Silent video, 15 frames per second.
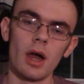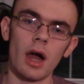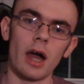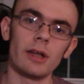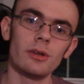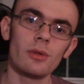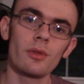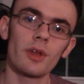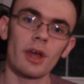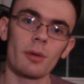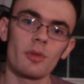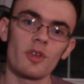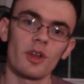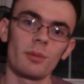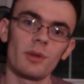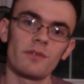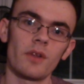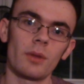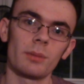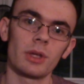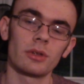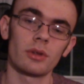I knew that I was going to be
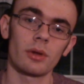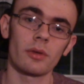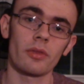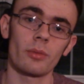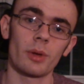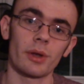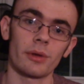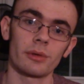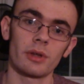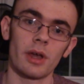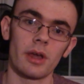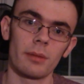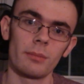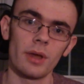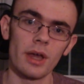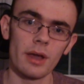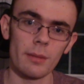filming it during the winter time,